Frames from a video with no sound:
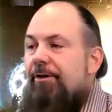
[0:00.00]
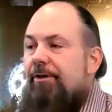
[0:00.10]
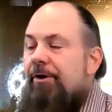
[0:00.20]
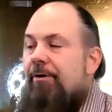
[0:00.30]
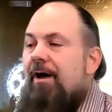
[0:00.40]

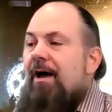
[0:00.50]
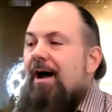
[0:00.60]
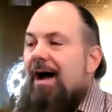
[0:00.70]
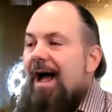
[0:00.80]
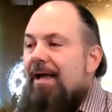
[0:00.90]
Although
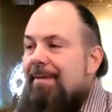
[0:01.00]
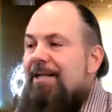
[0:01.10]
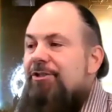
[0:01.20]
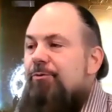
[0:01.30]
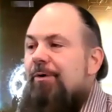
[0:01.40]
I
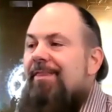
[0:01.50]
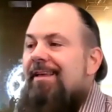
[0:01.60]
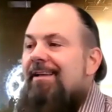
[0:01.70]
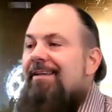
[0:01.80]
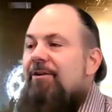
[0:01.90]
imagine when
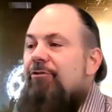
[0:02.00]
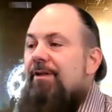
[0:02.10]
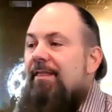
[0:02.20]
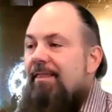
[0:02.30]
things actually